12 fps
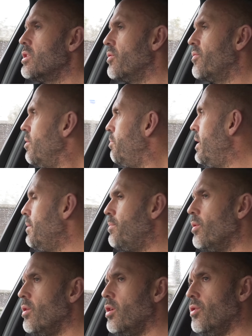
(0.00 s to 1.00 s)
So for the
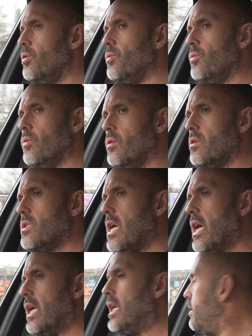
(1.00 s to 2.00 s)
people who
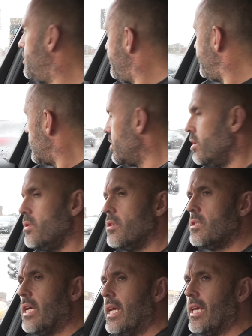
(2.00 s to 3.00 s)
say
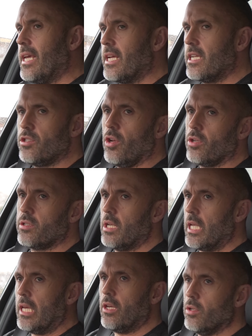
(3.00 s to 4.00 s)
undertaking is not
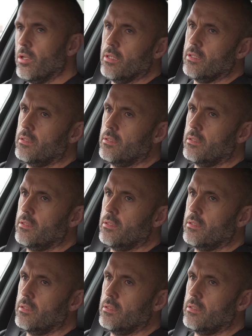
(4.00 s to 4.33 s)
illegal,